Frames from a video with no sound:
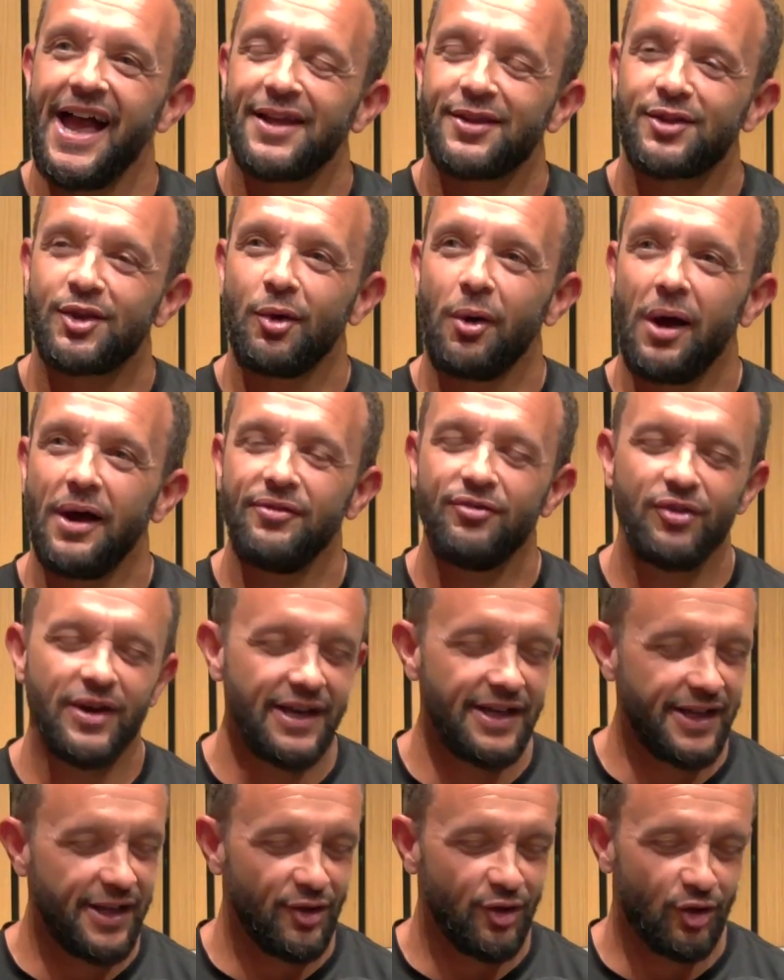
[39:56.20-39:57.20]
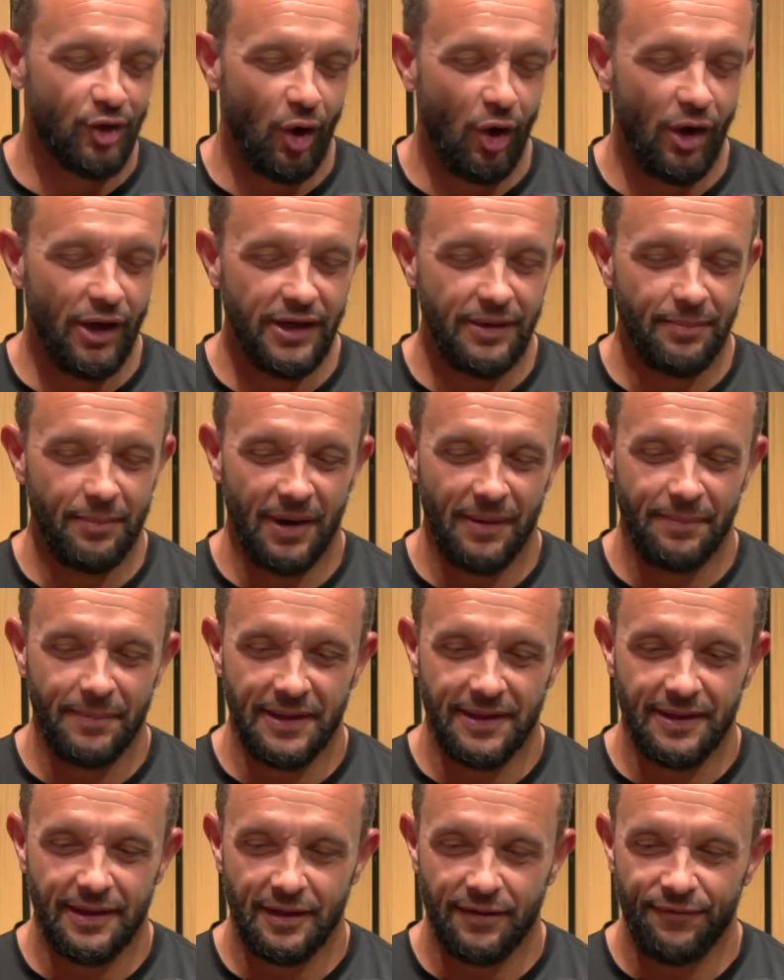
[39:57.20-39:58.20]
so I really enjoy my
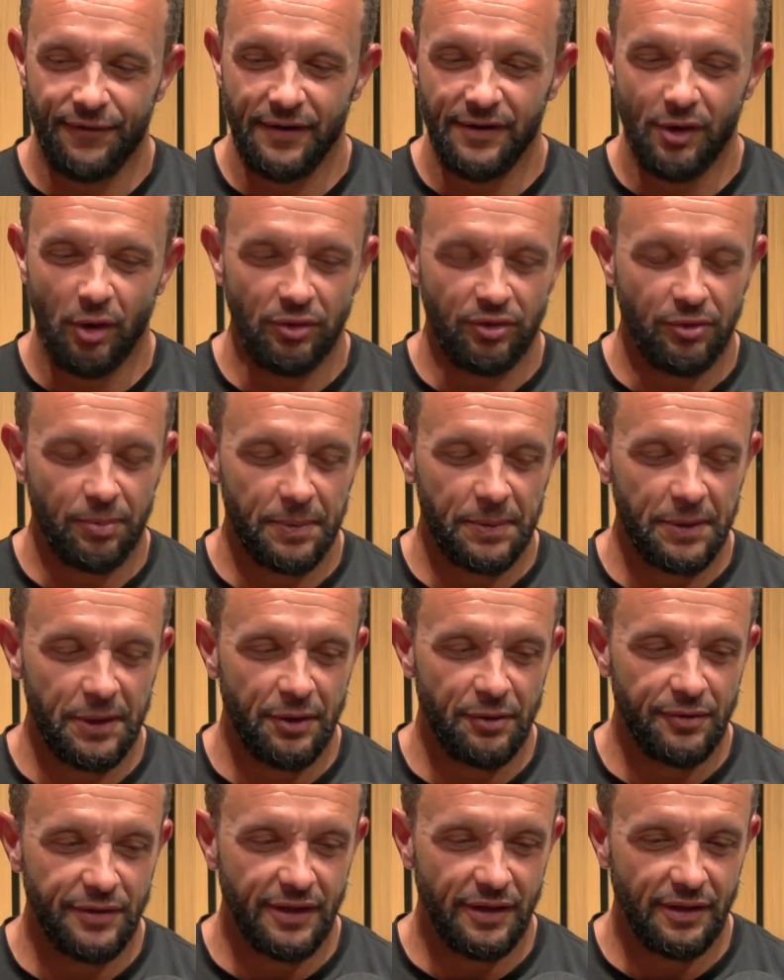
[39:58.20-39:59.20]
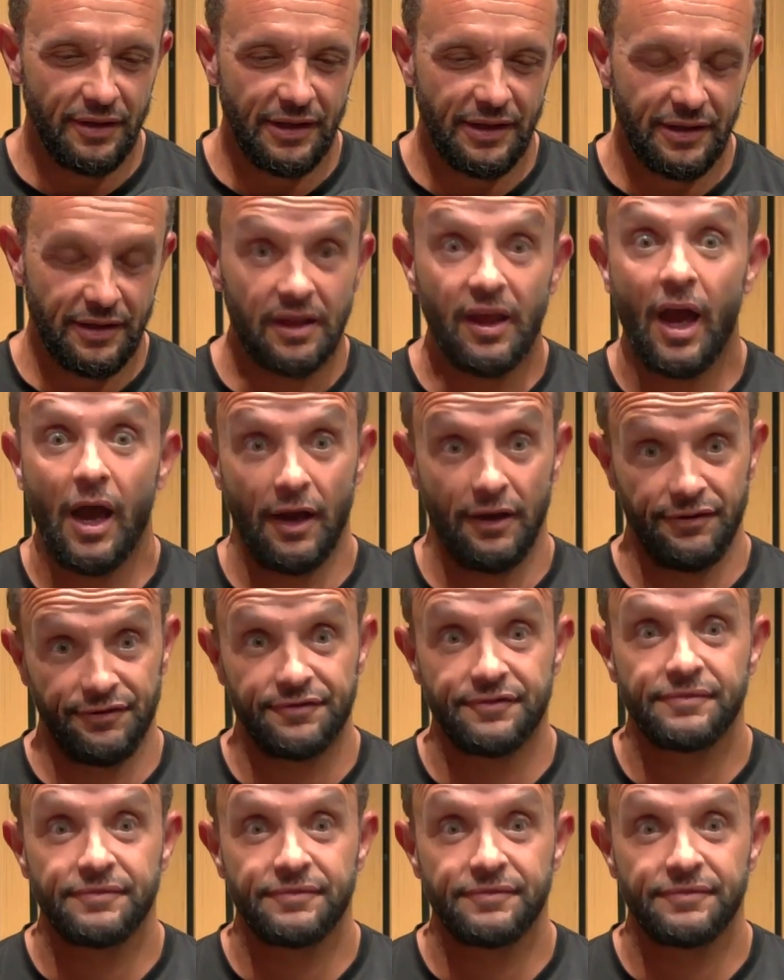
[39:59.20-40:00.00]
business, very entrepreneurial. It's tough.